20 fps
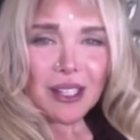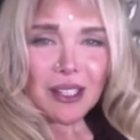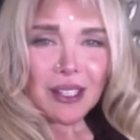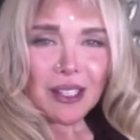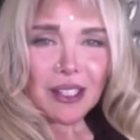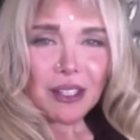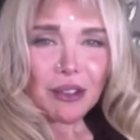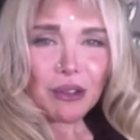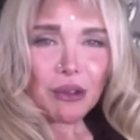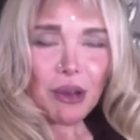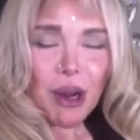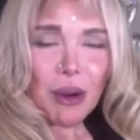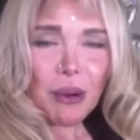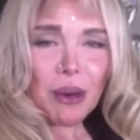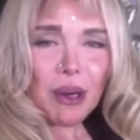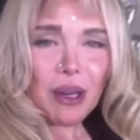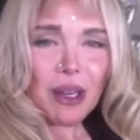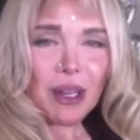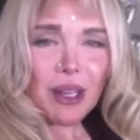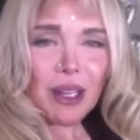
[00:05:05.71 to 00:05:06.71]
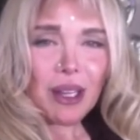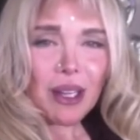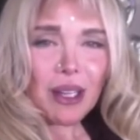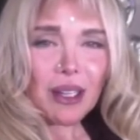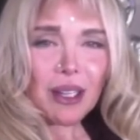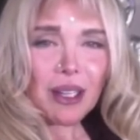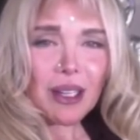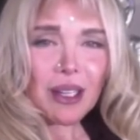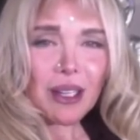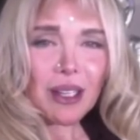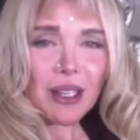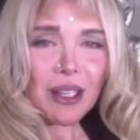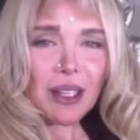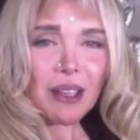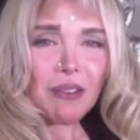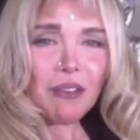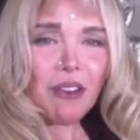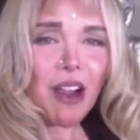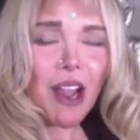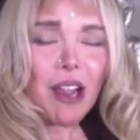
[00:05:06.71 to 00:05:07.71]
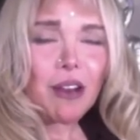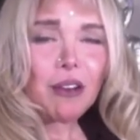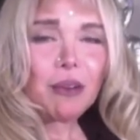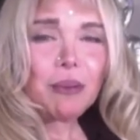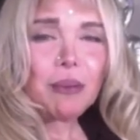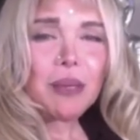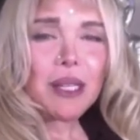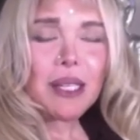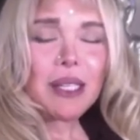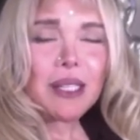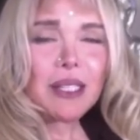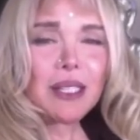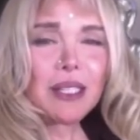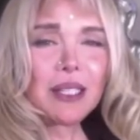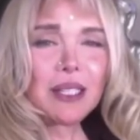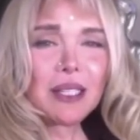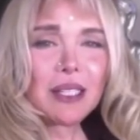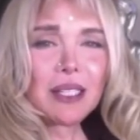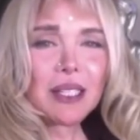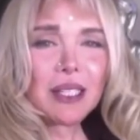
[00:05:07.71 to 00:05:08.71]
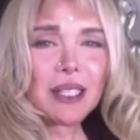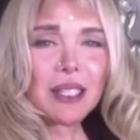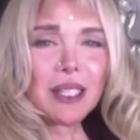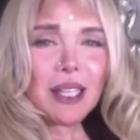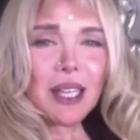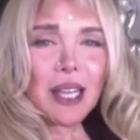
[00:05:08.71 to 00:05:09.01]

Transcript: through our environment,